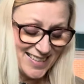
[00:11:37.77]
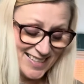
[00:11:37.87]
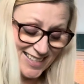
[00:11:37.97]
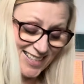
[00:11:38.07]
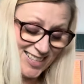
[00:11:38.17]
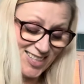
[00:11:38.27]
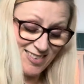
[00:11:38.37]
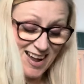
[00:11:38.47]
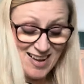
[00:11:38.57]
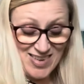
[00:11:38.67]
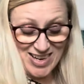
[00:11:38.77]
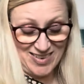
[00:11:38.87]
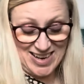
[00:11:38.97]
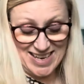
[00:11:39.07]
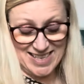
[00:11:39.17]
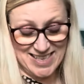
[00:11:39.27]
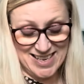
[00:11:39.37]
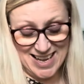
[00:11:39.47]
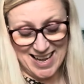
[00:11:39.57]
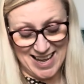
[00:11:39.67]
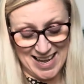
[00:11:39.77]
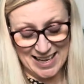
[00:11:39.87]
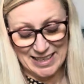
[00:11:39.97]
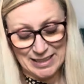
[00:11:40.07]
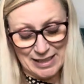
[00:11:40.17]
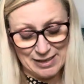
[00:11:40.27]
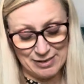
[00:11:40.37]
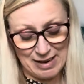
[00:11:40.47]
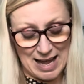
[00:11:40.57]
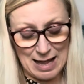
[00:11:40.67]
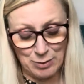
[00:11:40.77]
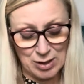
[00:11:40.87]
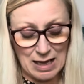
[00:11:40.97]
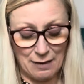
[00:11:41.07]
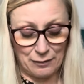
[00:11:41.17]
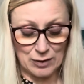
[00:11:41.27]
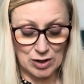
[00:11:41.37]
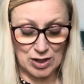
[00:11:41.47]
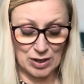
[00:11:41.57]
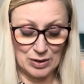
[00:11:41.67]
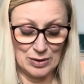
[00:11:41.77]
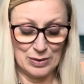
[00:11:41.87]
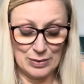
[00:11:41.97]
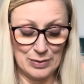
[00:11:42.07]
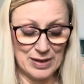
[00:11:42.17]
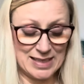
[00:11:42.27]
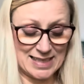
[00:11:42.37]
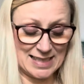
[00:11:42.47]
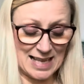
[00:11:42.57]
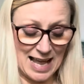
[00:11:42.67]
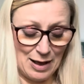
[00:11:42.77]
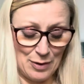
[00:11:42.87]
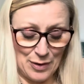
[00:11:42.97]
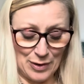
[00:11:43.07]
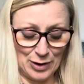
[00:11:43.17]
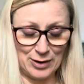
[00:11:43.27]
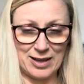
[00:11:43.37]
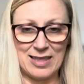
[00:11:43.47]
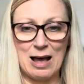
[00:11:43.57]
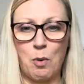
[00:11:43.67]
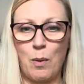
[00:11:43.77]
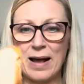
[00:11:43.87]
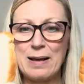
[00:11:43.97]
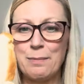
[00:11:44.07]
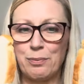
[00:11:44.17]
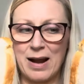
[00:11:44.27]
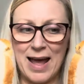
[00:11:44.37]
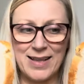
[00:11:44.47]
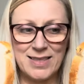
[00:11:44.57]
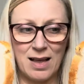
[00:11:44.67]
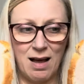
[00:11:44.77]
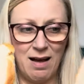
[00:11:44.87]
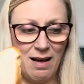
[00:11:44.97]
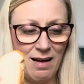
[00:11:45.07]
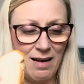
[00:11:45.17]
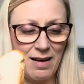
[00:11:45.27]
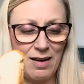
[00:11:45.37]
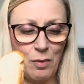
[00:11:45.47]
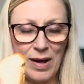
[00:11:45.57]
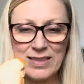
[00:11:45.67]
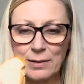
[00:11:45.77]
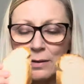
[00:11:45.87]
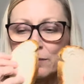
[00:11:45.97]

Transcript: Such a drama queen. Right, I'm just gonna have two slices. Oh, look at that white bread. I think